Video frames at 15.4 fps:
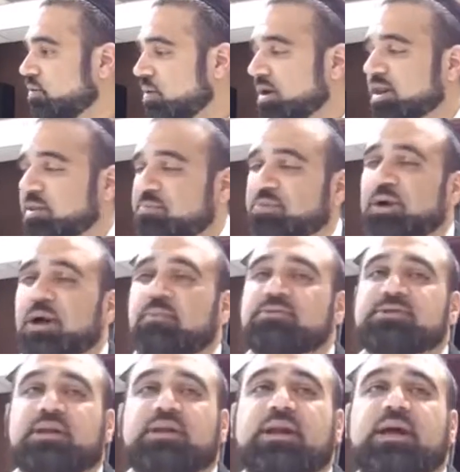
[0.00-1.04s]
One of the
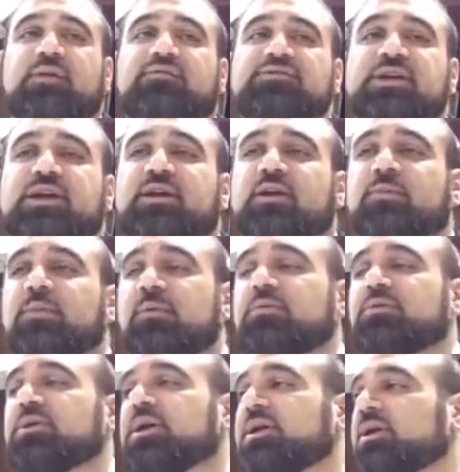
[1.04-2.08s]
problems that a lot of secular
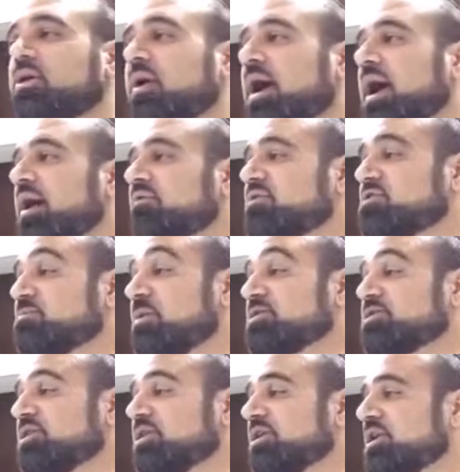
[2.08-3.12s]
people that I know have,
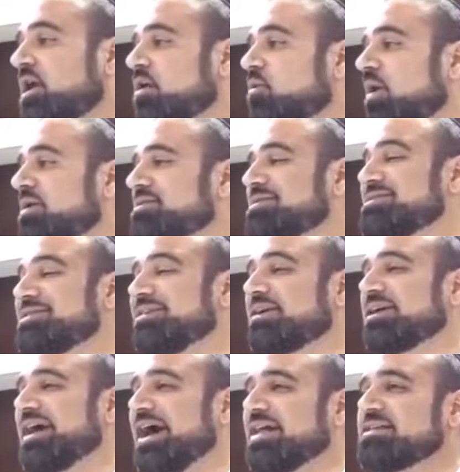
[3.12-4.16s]
especially young ones, is they're
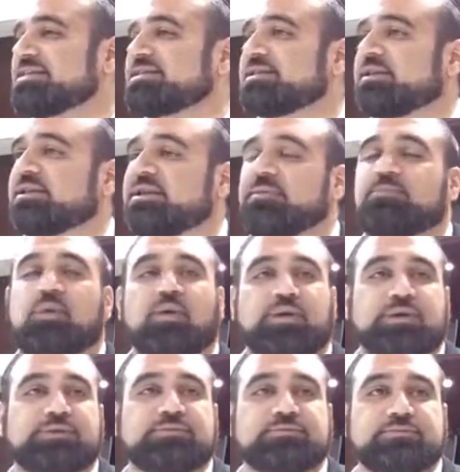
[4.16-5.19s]
constantly
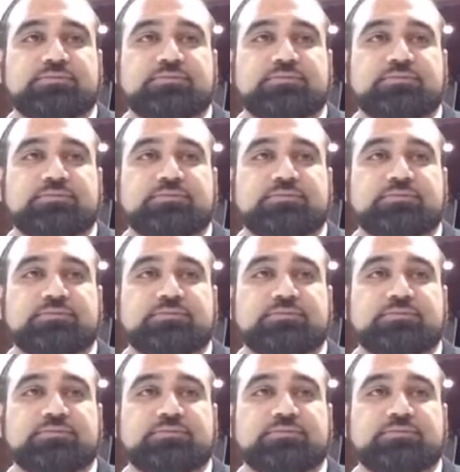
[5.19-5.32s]
bored.